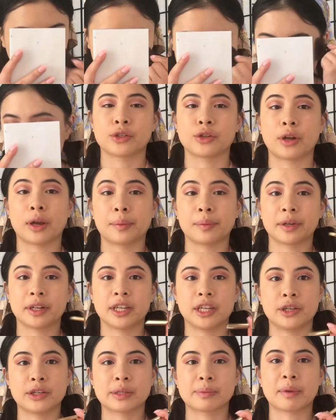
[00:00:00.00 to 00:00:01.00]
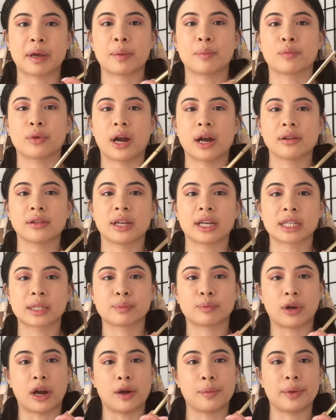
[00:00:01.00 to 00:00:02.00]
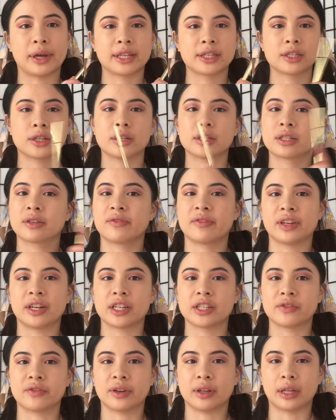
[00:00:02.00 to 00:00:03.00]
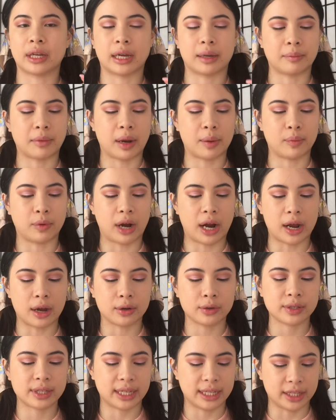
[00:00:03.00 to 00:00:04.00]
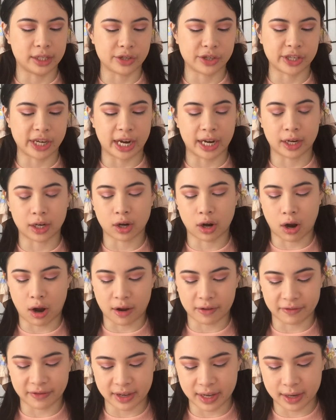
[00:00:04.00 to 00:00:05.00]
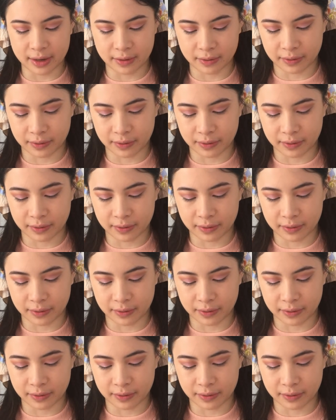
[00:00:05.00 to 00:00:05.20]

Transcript: So now I'm going to use my Luxe brow pencil to finish filling in my brows in the shade Coffee.